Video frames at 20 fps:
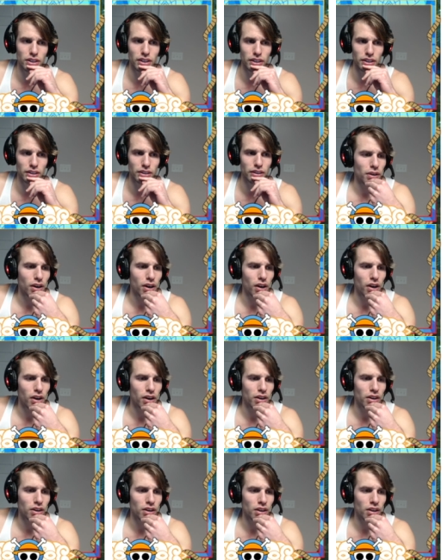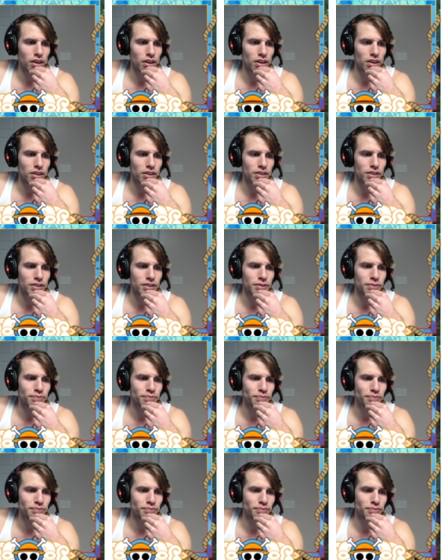here. Arlong,
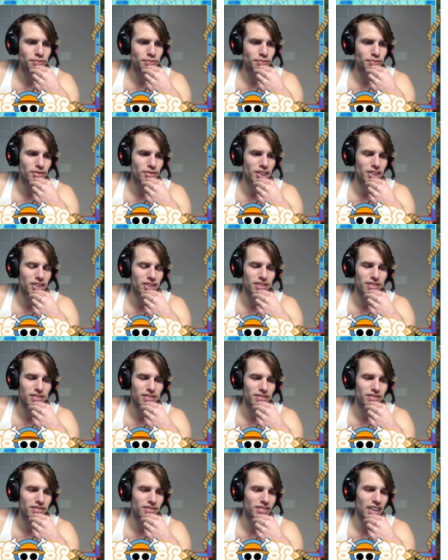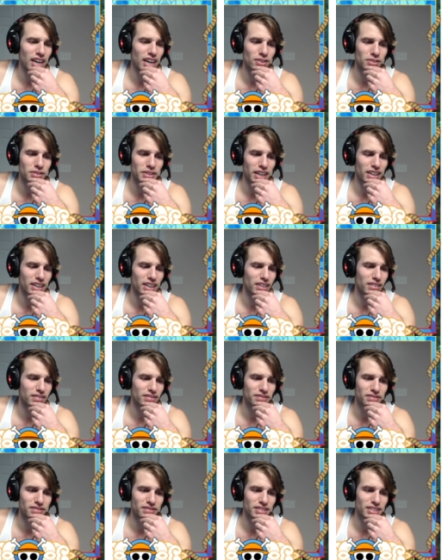just outdated.
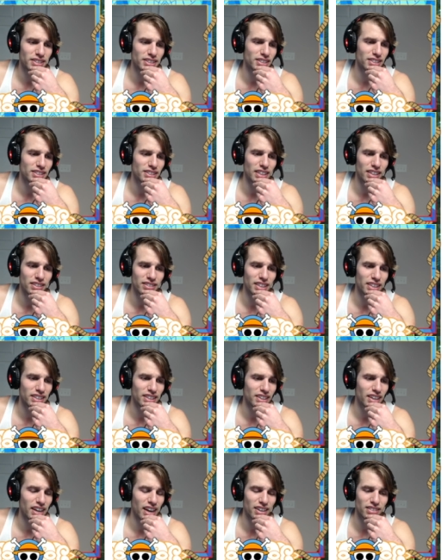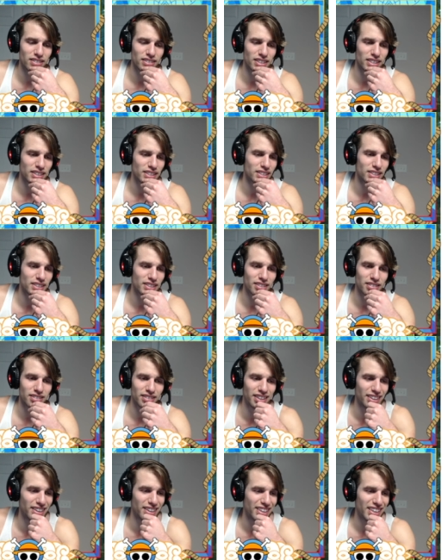He's just outdated. I don't think he's good.
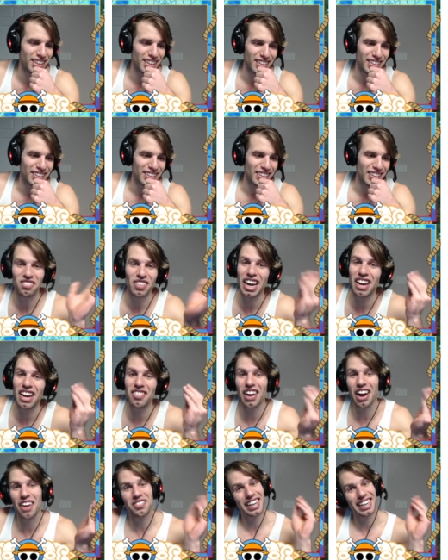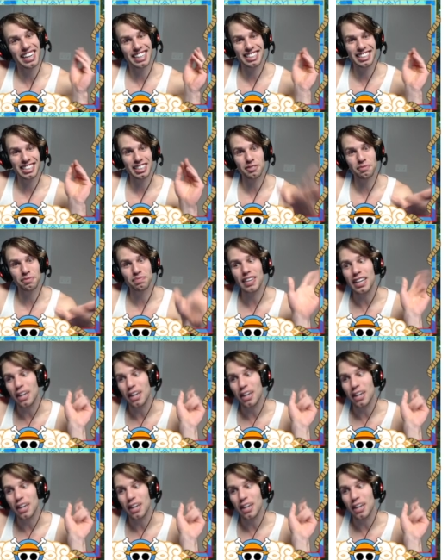Whenever I play against him,